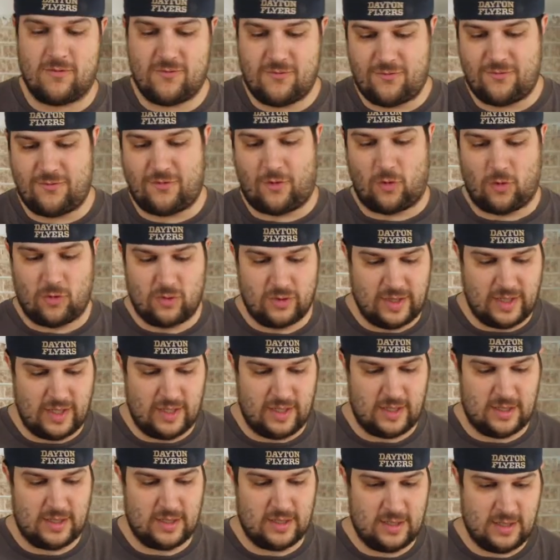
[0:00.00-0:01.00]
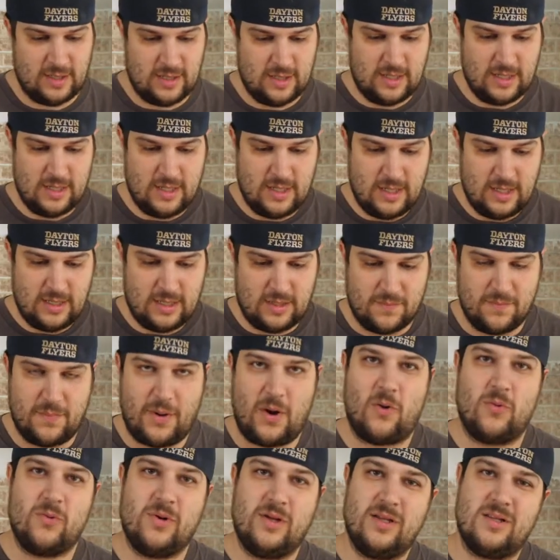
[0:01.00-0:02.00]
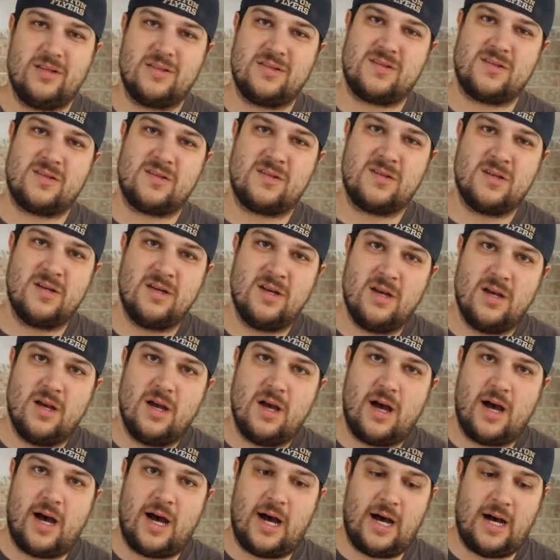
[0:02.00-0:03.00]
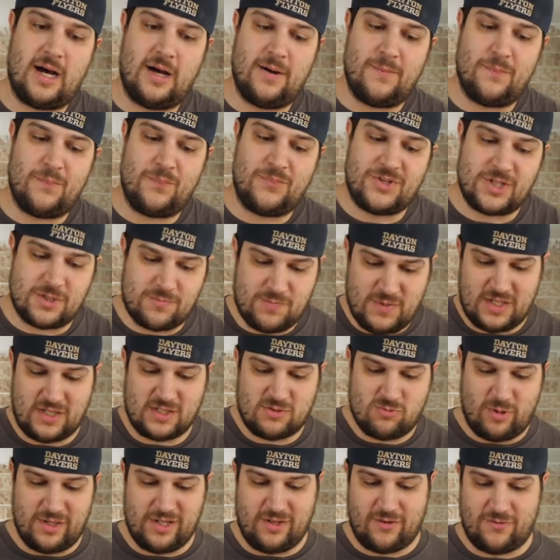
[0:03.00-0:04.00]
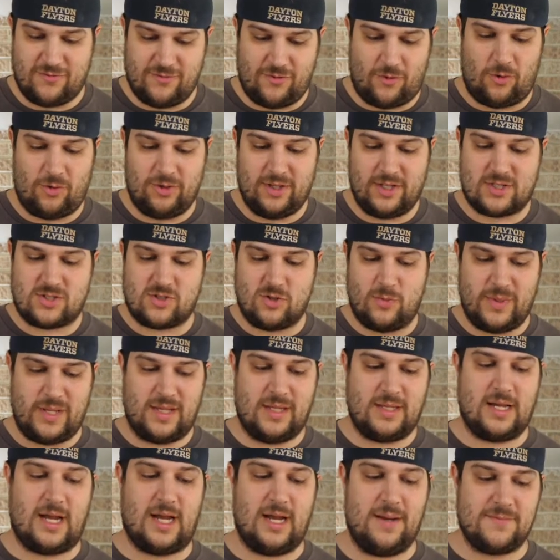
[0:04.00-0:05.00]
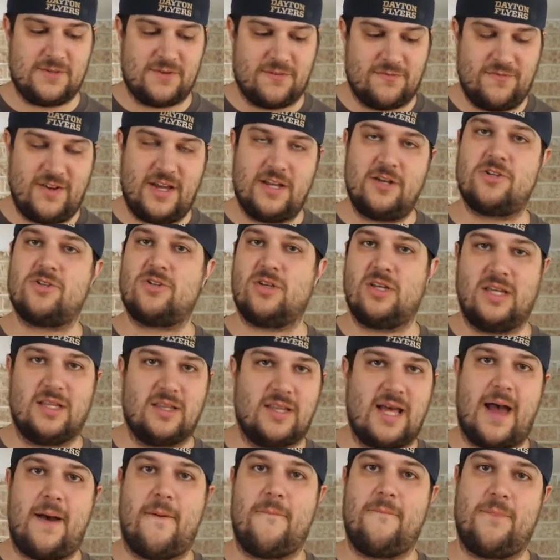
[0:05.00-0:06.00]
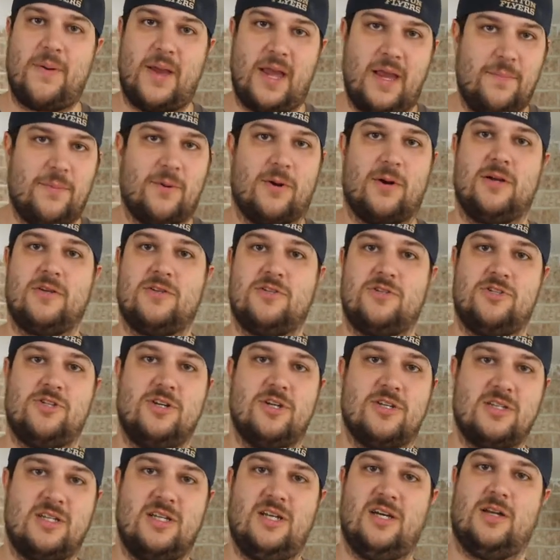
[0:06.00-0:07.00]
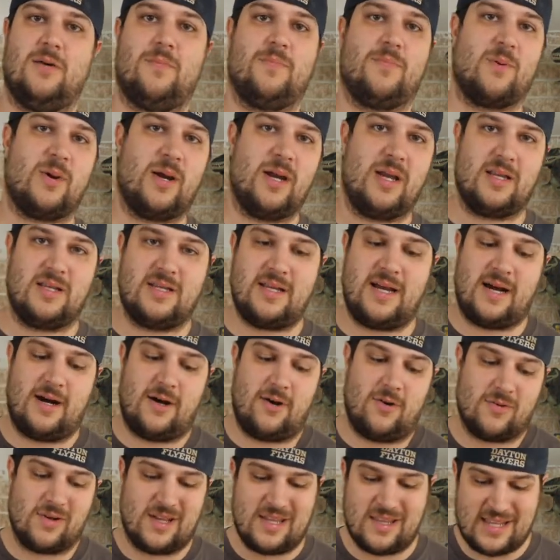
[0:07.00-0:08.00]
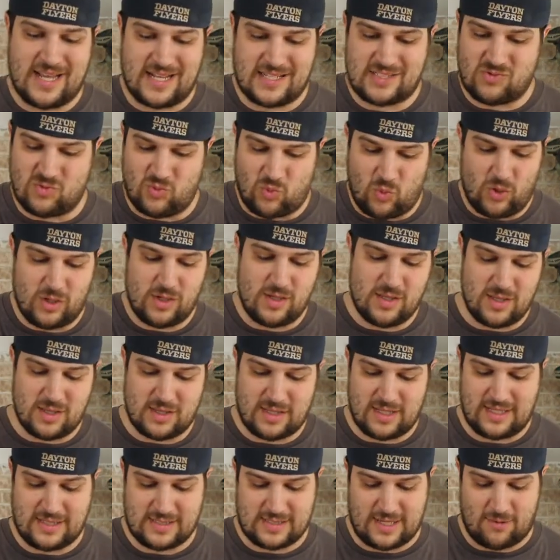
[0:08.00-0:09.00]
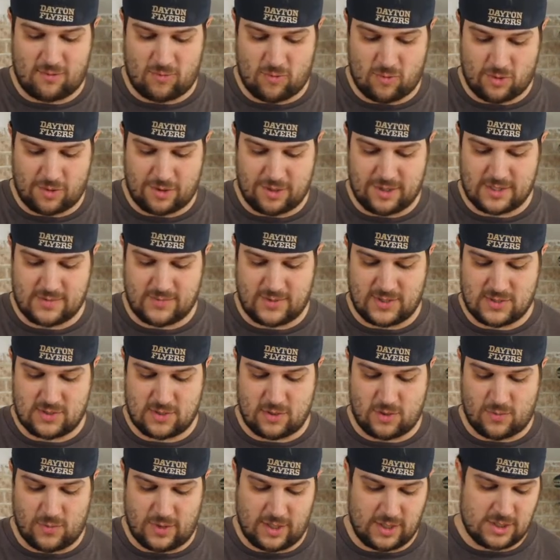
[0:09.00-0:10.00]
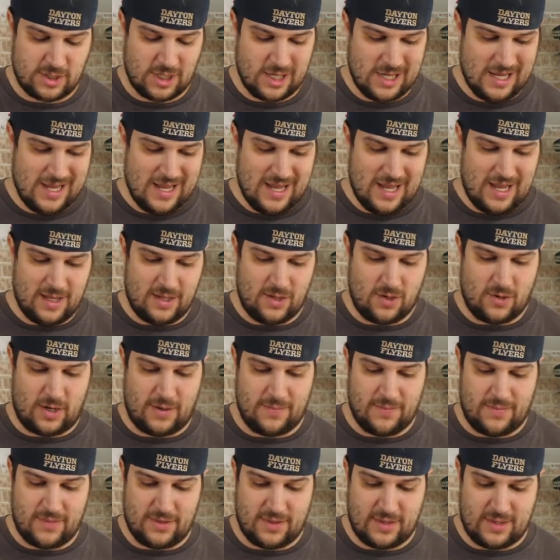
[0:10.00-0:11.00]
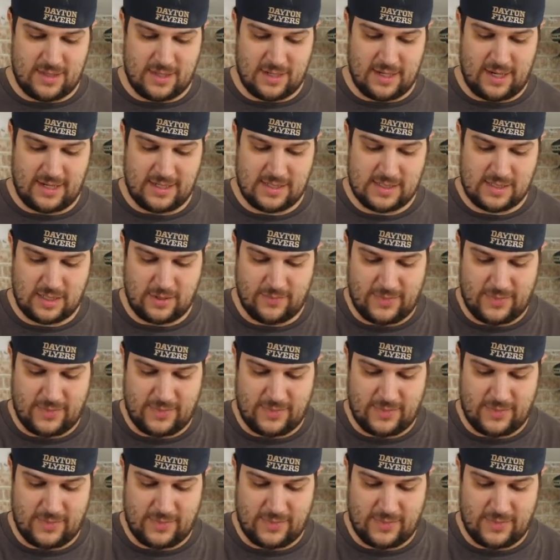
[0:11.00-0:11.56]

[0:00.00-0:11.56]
folding components, just because when you fold it so many times, eventually that paper is just going to break down. And that's one of the things that worries me so much. You know, the nice thing